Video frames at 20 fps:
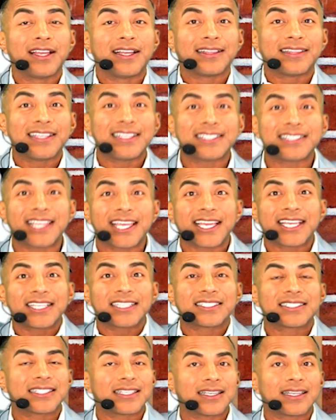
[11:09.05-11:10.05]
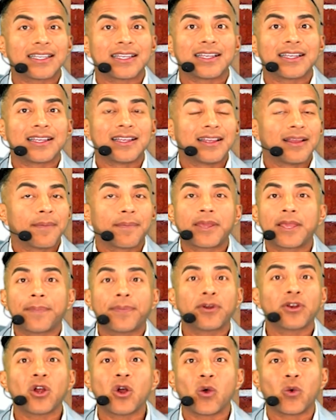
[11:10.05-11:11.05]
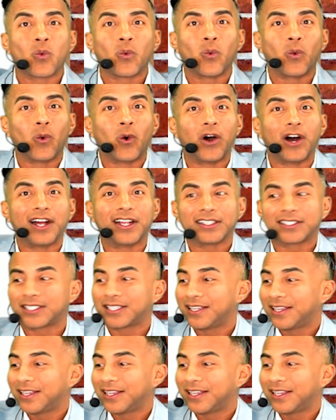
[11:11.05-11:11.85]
These things people don't want